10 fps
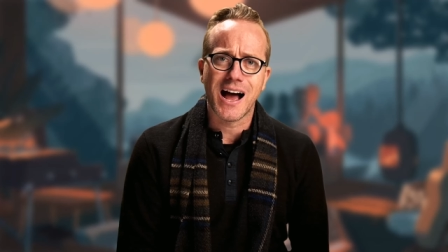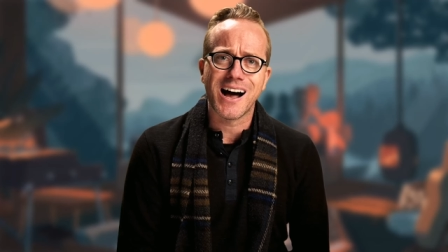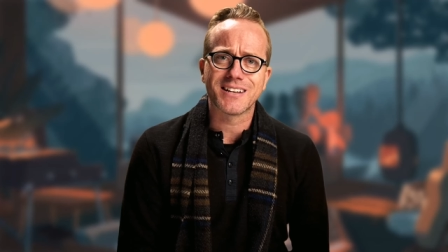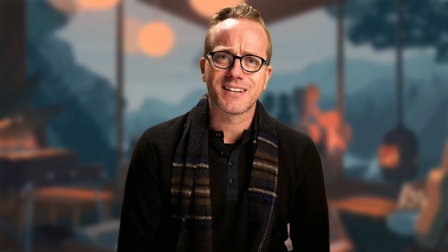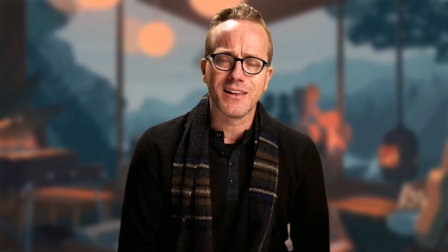
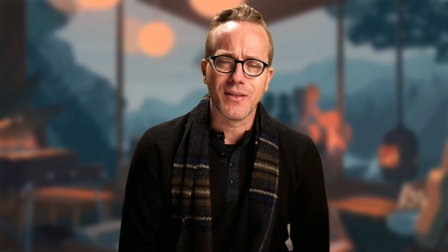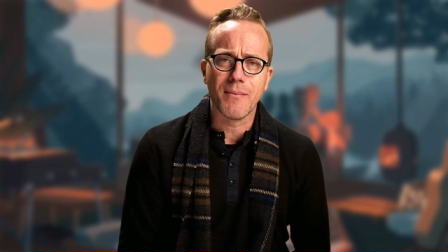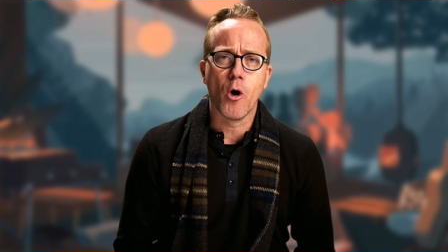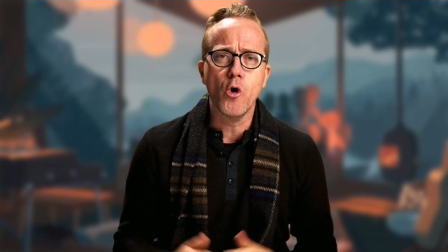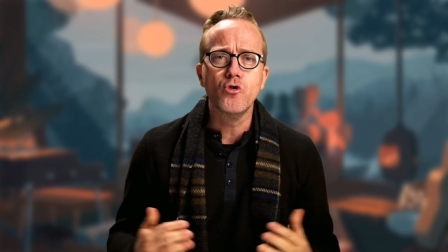asking them,
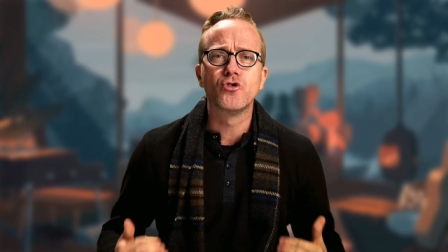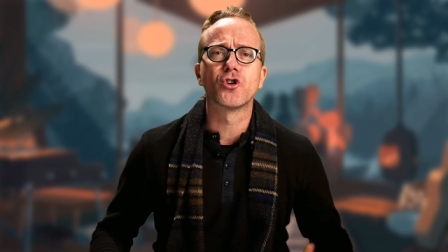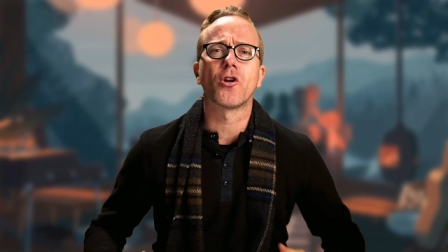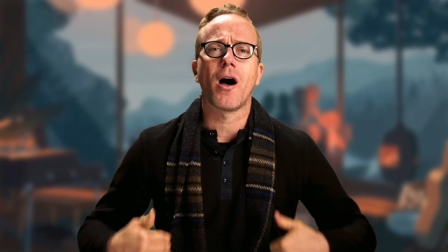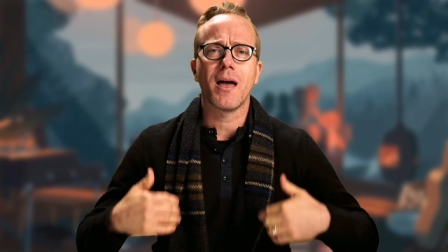who
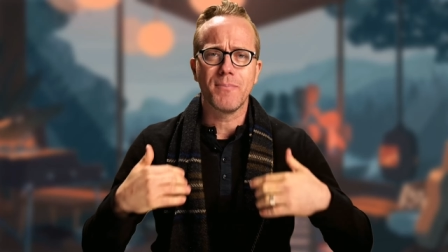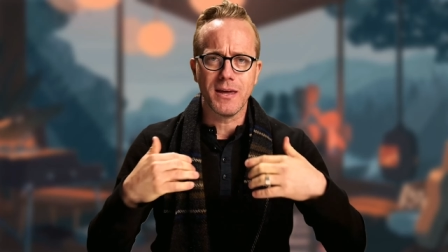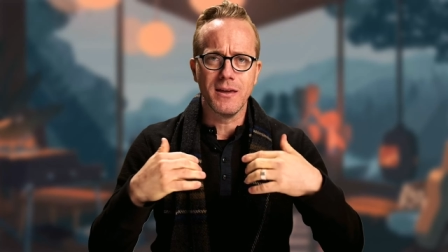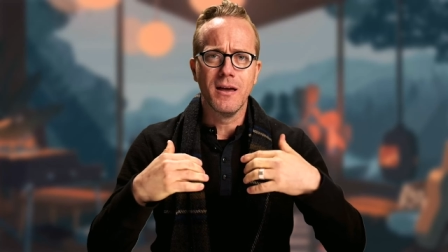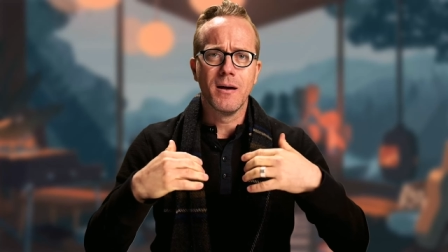should I be